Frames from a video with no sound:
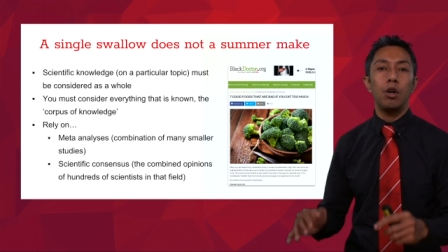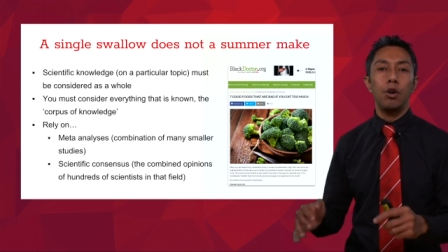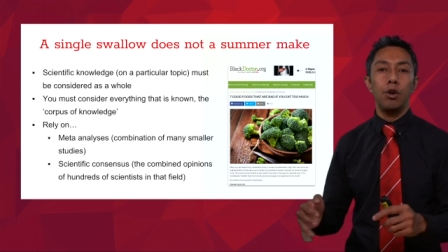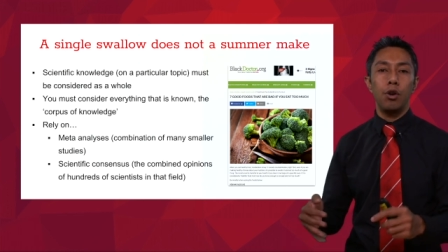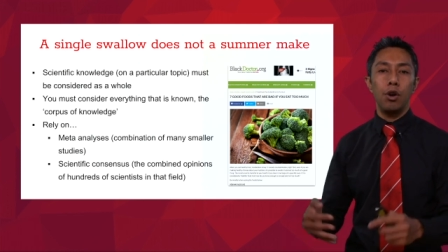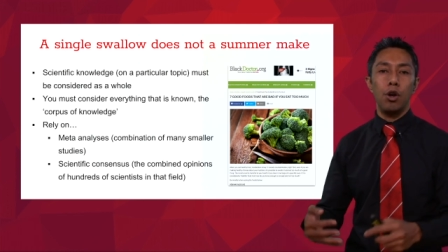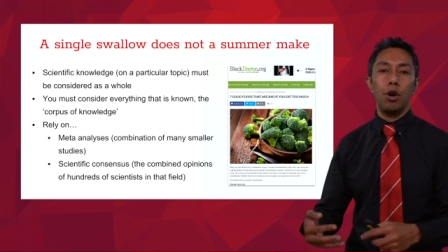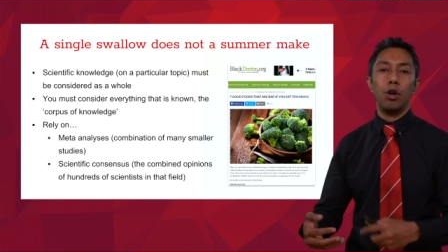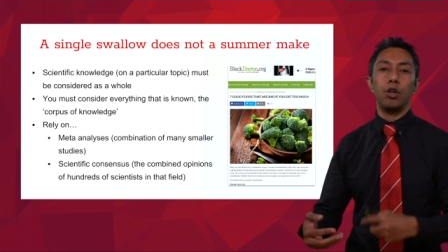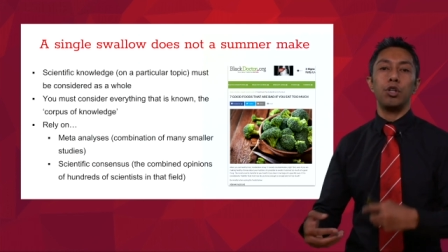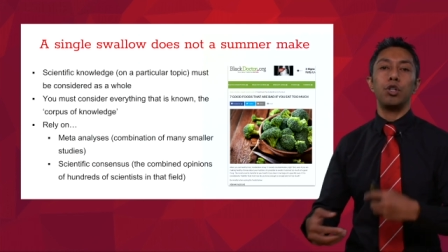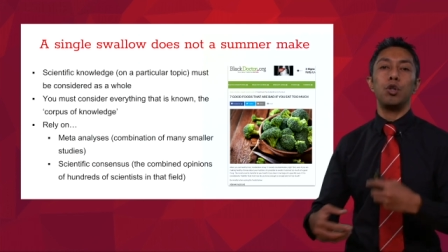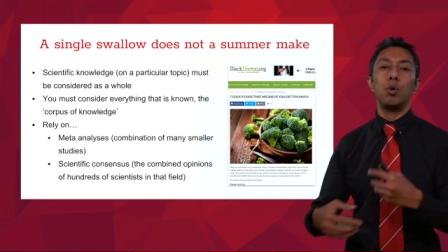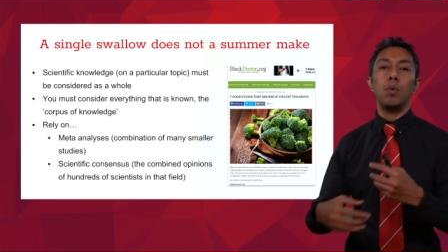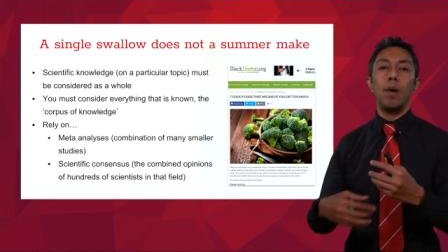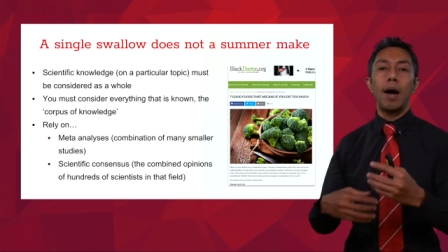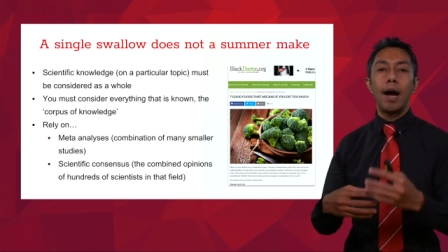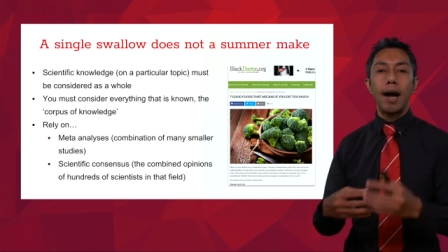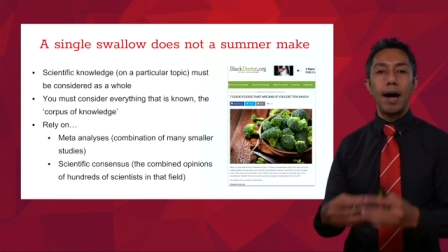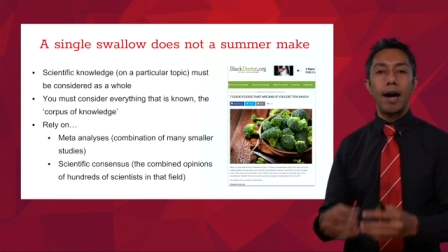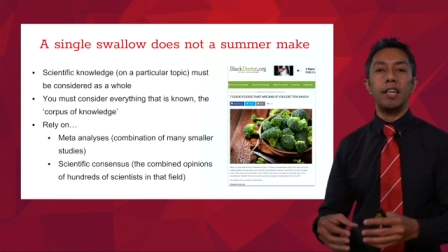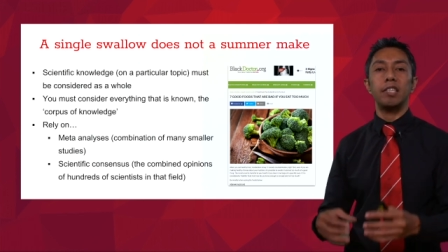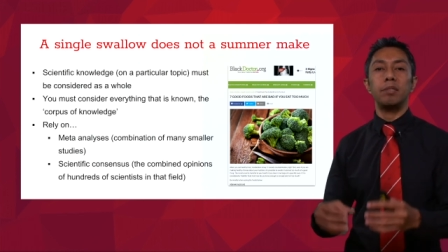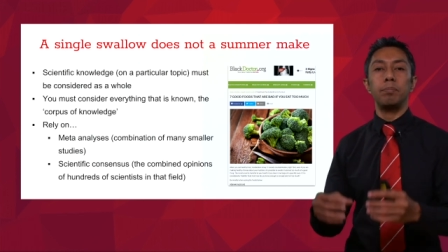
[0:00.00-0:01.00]
No, you
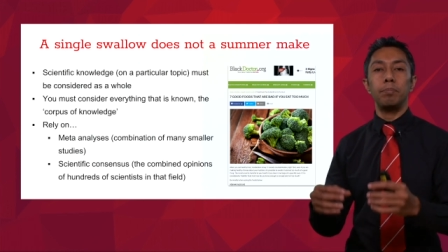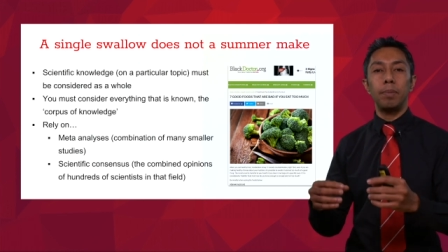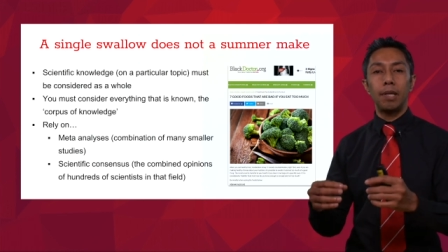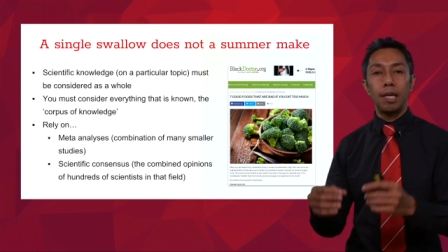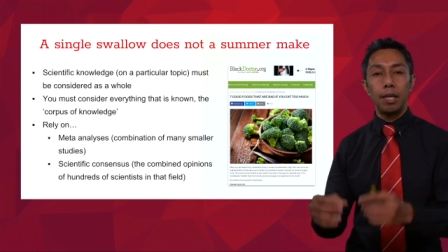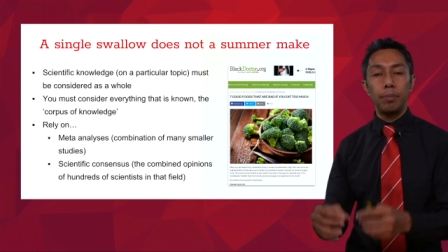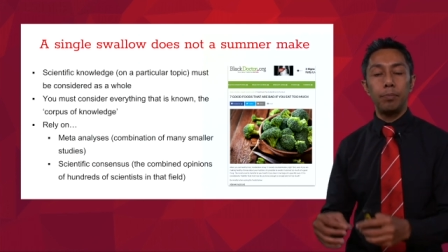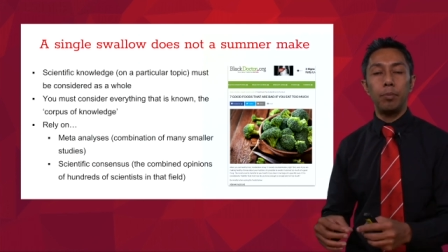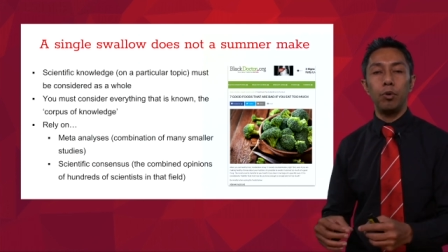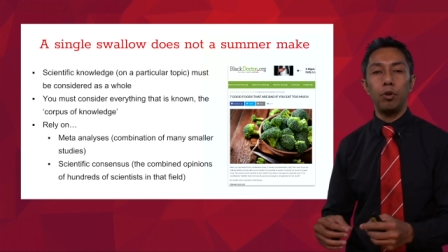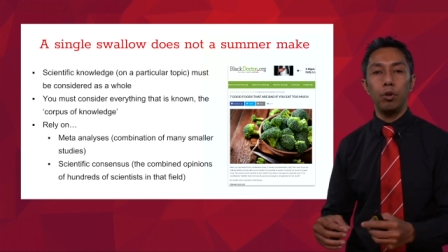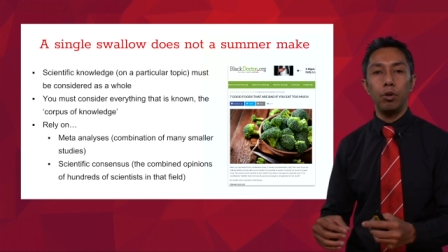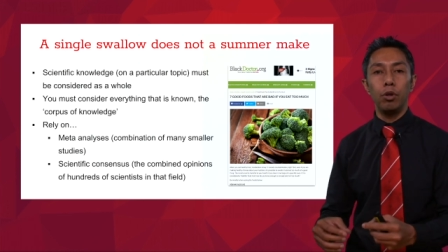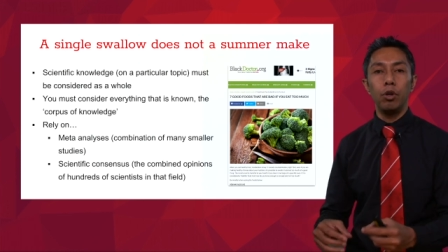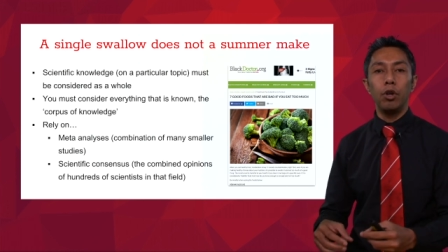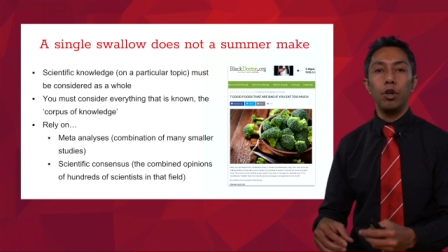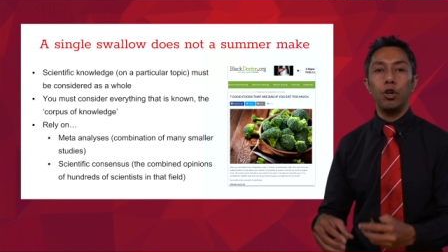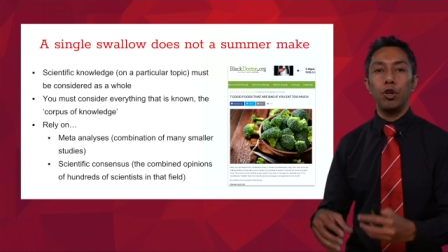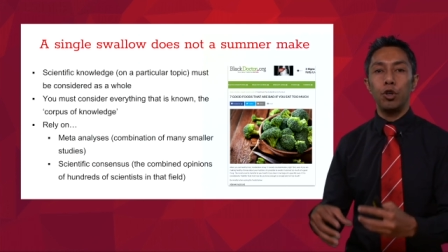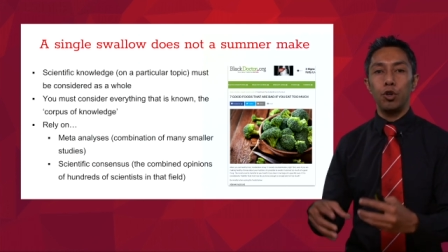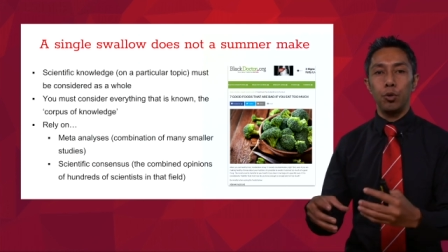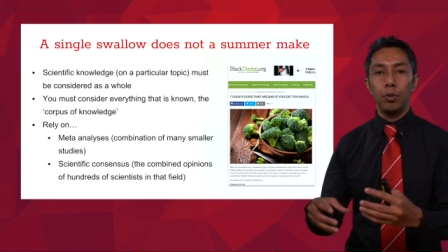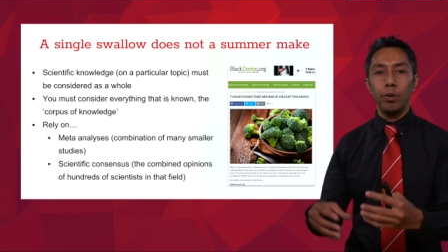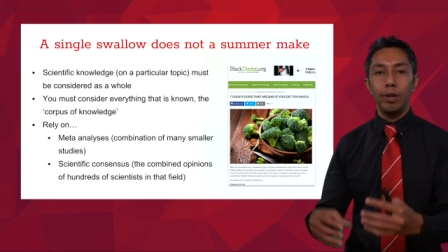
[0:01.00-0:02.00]
ask people
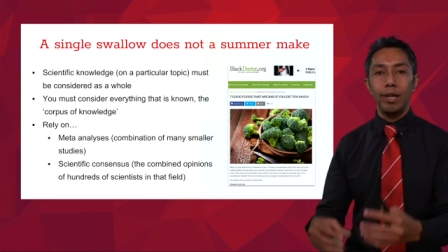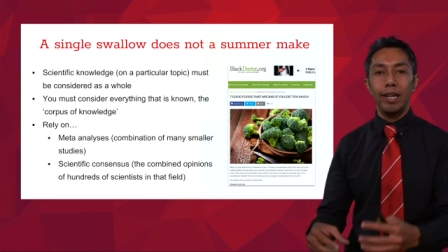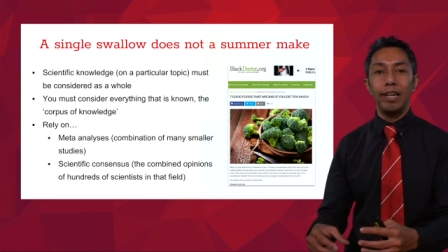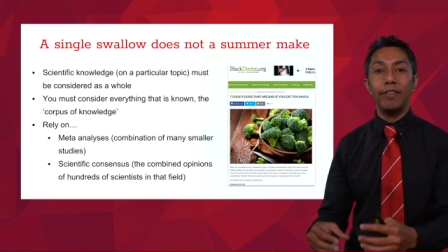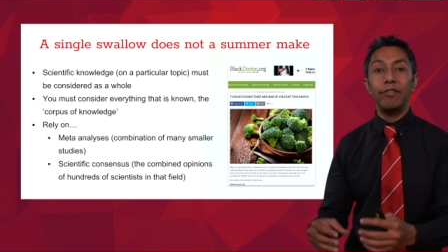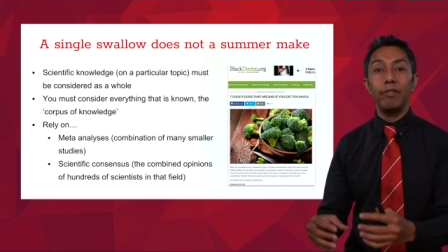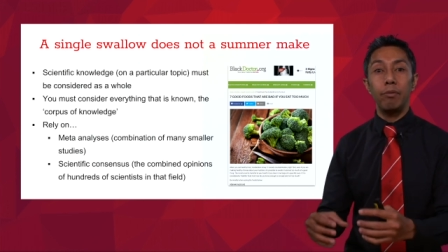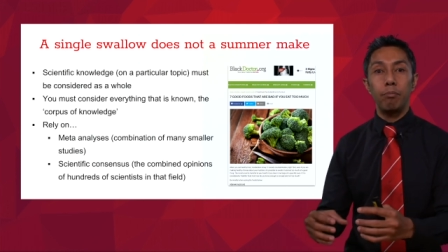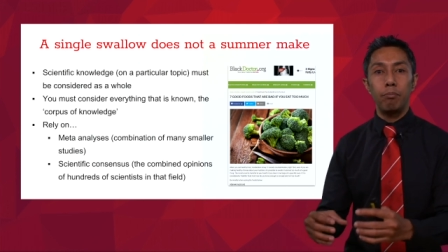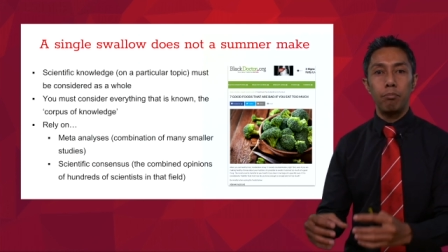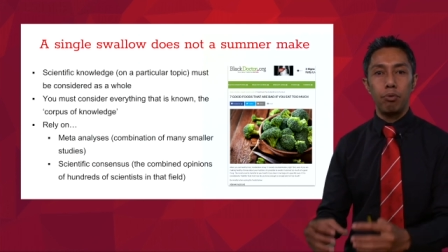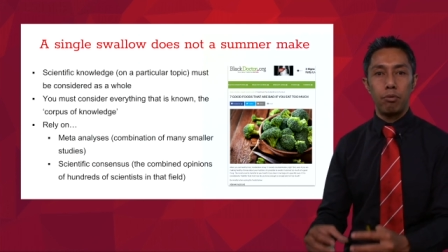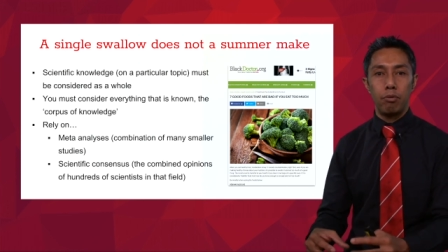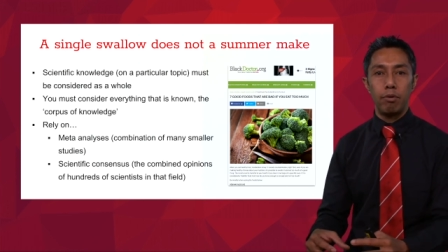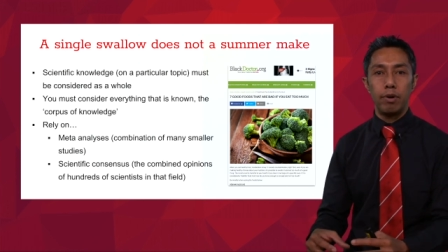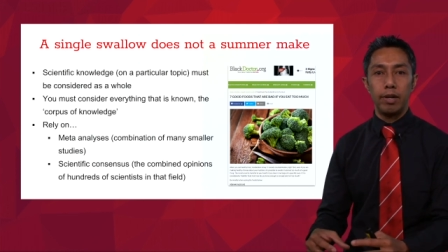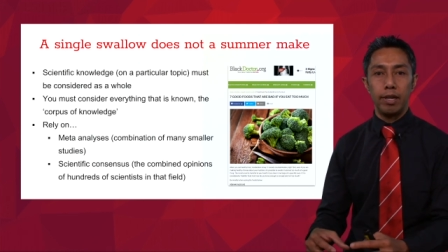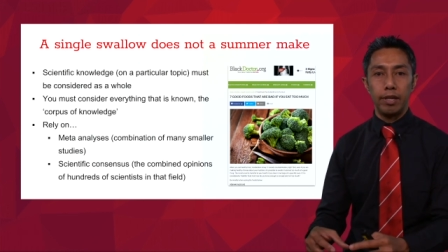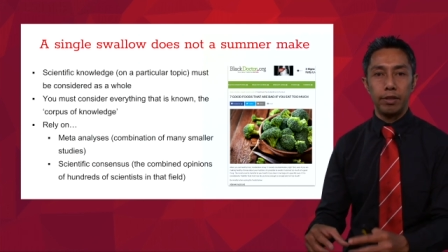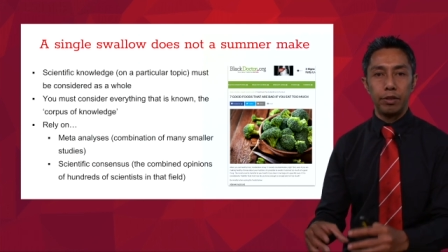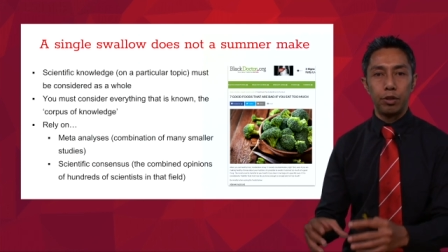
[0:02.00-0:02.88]
who live and breathe,